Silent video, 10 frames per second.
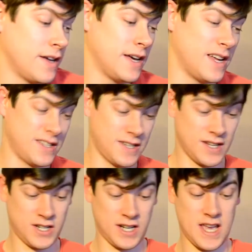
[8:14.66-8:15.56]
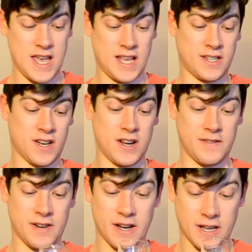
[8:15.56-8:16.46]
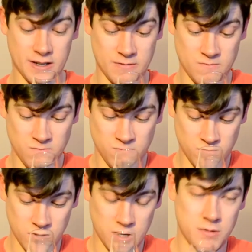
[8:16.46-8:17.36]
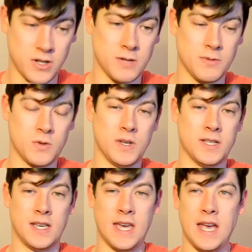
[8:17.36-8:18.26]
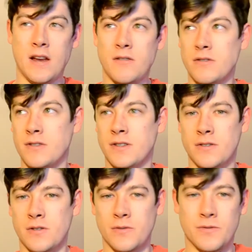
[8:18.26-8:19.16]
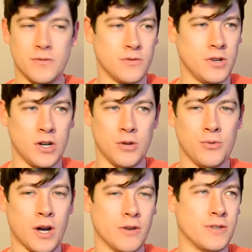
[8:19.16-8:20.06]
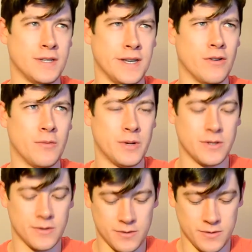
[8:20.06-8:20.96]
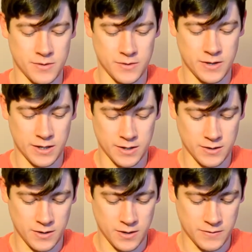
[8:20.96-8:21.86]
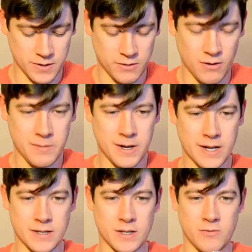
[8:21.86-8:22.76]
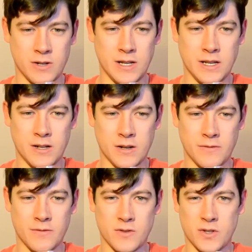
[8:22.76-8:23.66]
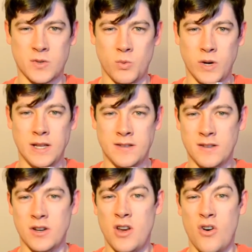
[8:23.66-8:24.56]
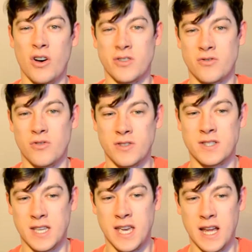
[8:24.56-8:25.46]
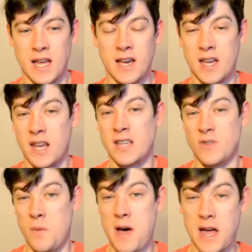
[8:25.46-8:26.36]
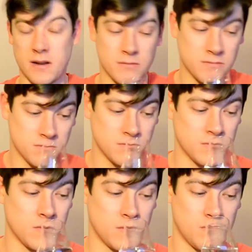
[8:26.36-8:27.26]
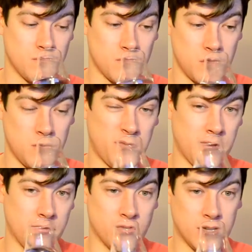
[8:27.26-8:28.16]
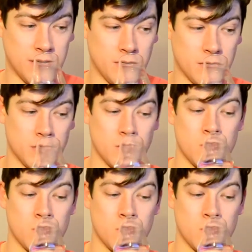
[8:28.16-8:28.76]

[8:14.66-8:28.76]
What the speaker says: and essentially it's kind of like a mixture between tequila and sort of glucose syrup is all I can kind of describe it as. It's really kind of sweet, not as strong as tequila, and it's not bad. Not my favourite drink ever, but